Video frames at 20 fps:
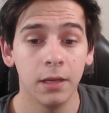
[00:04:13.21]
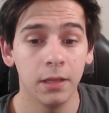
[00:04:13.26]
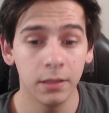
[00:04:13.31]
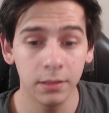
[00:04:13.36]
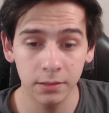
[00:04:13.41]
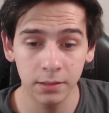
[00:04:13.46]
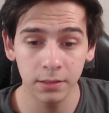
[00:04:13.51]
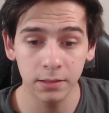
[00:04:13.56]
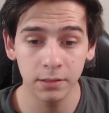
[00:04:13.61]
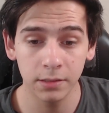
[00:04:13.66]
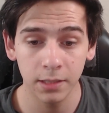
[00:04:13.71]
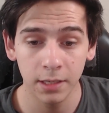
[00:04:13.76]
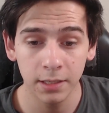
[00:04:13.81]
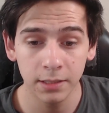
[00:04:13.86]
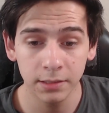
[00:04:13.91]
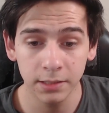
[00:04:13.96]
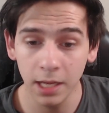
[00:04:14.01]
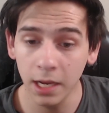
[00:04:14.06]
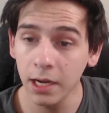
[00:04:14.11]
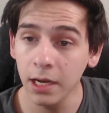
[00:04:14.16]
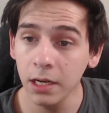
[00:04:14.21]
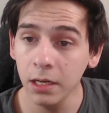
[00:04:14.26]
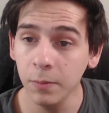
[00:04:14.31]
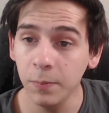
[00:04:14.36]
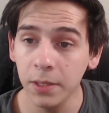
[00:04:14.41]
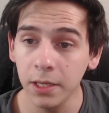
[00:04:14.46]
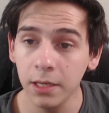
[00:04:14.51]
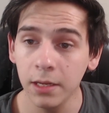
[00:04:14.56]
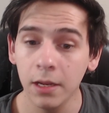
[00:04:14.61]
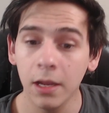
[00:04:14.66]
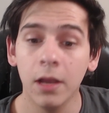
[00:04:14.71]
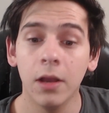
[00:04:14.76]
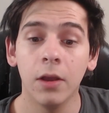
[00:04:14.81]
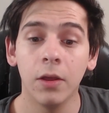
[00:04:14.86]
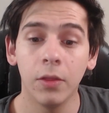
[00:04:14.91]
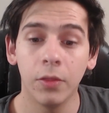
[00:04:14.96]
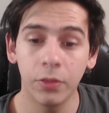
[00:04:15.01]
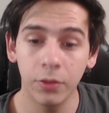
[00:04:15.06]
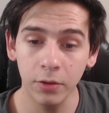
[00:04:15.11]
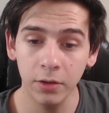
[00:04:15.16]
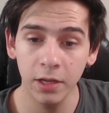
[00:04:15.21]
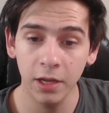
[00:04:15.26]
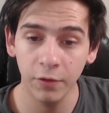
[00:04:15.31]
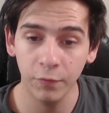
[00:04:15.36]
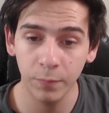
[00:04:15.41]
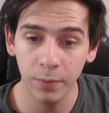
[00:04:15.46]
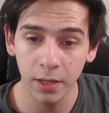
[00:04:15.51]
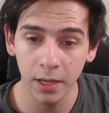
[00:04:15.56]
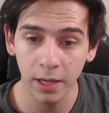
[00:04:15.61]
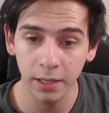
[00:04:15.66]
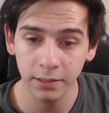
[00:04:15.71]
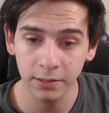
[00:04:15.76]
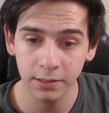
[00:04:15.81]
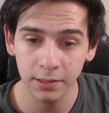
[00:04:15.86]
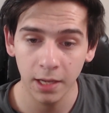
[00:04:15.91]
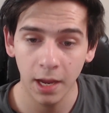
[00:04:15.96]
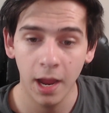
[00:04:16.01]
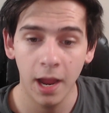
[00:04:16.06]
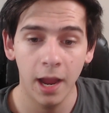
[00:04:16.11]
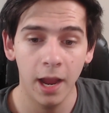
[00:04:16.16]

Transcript: This is 1080p, 30 FPS.